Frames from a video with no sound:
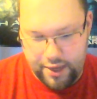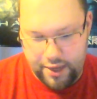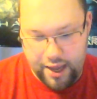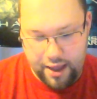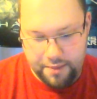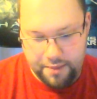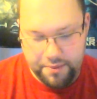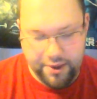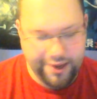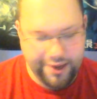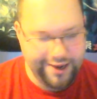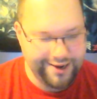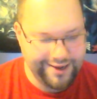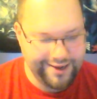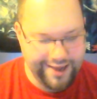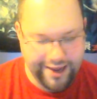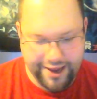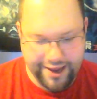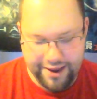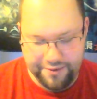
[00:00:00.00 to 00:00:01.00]

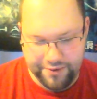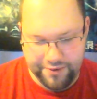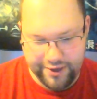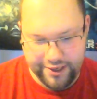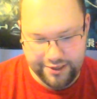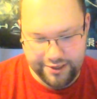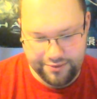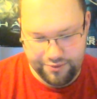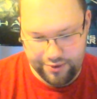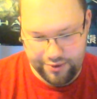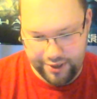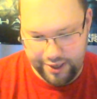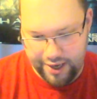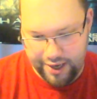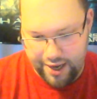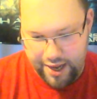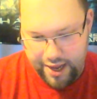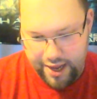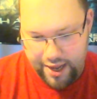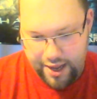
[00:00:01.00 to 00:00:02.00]

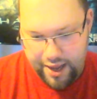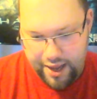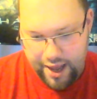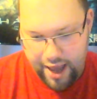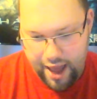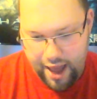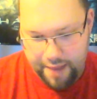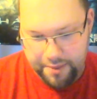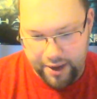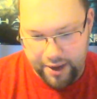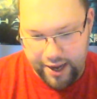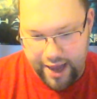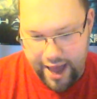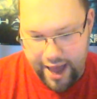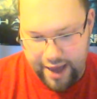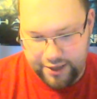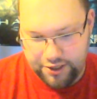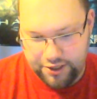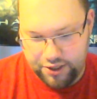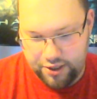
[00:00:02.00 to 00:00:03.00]

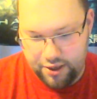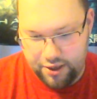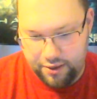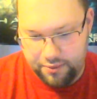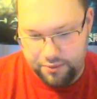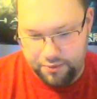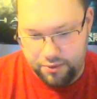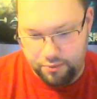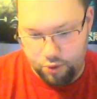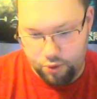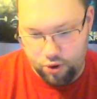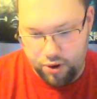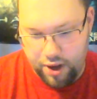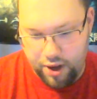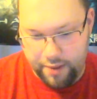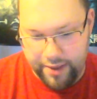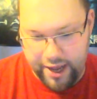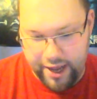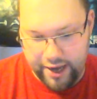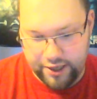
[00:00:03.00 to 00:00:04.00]
action of the Mortal
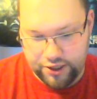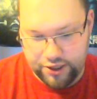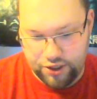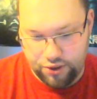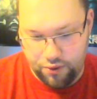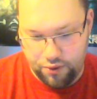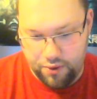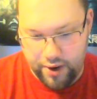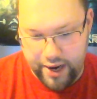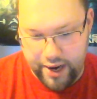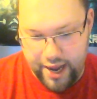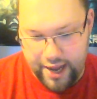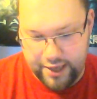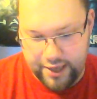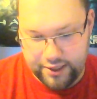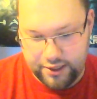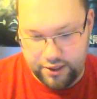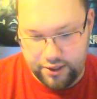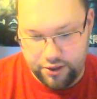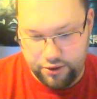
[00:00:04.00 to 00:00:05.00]
Kombat X story
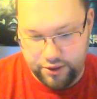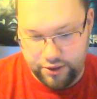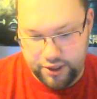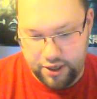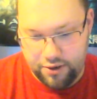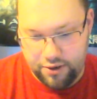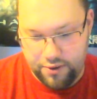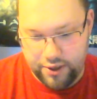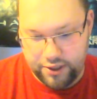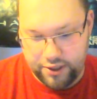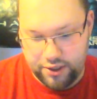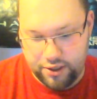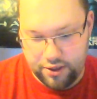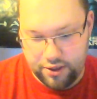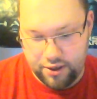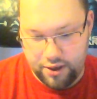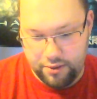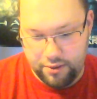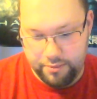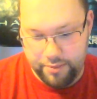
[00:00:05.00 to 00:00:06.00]
as the new generation
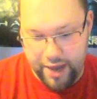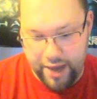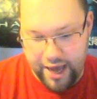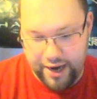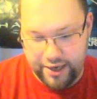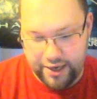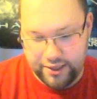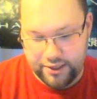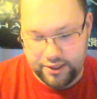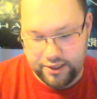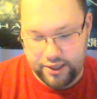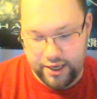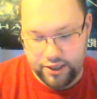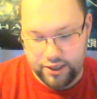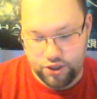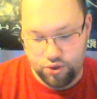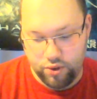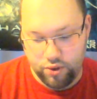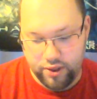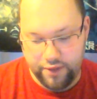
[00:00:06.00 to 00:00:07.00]
of combatants
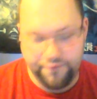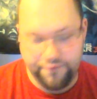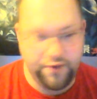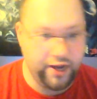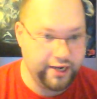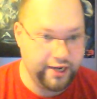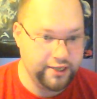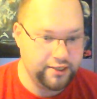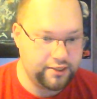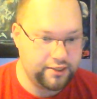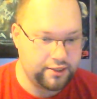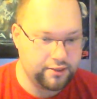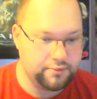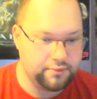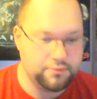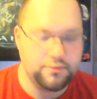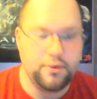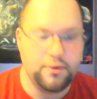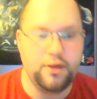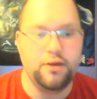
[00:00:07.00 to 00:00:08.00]
join the fight.
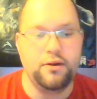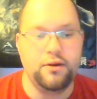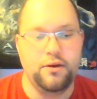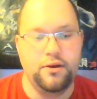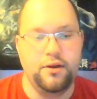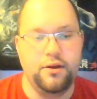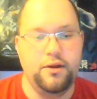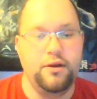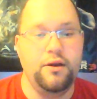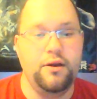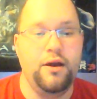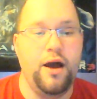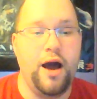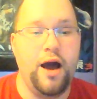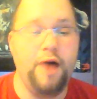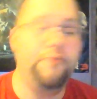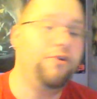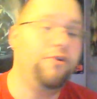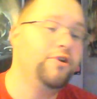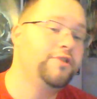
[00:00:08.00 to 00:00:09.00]

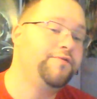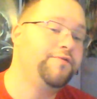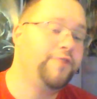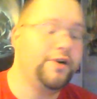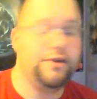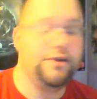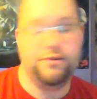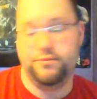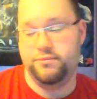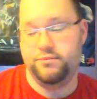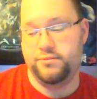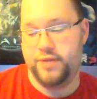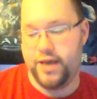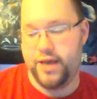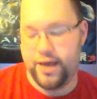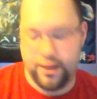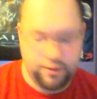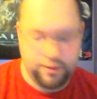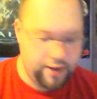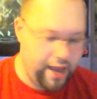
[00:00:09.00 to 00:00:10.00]
I've always found
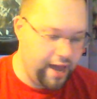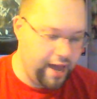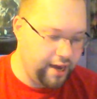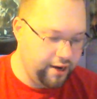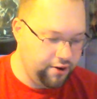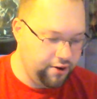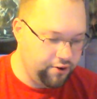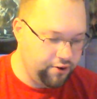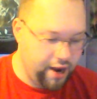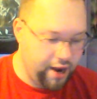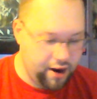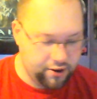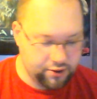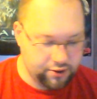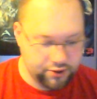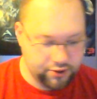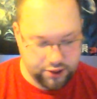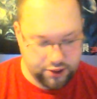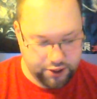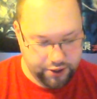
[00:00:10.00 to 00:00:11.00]
that adding new
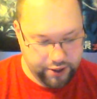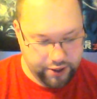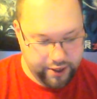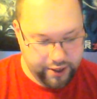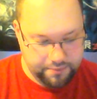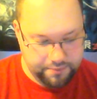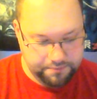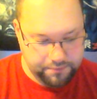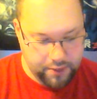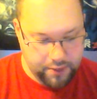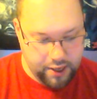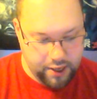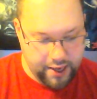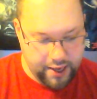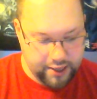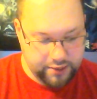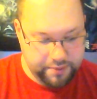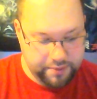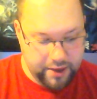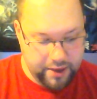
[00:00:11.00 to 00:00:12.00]
characters is good,
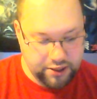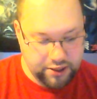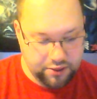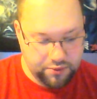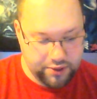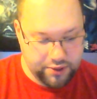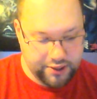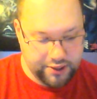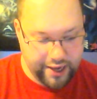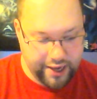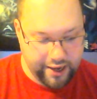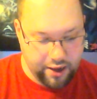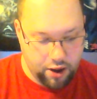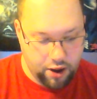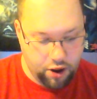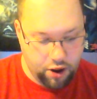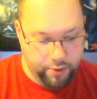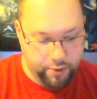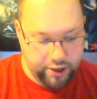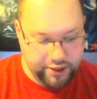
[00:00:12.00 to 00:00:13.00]
especially when it's like
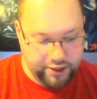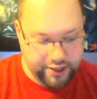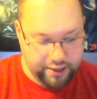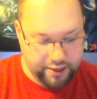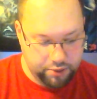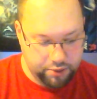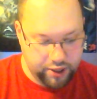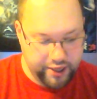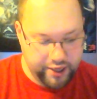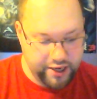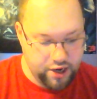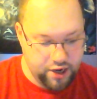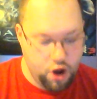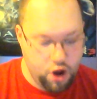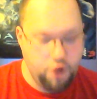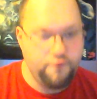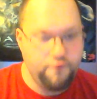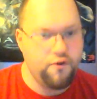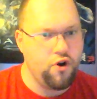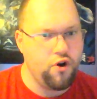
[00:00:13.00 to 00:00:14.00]
almost a complete
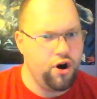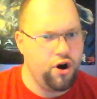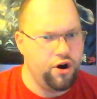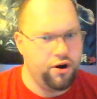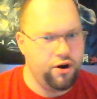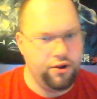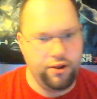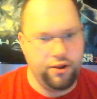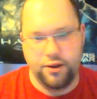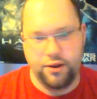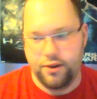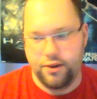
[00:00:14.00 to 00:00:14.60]
overhaul.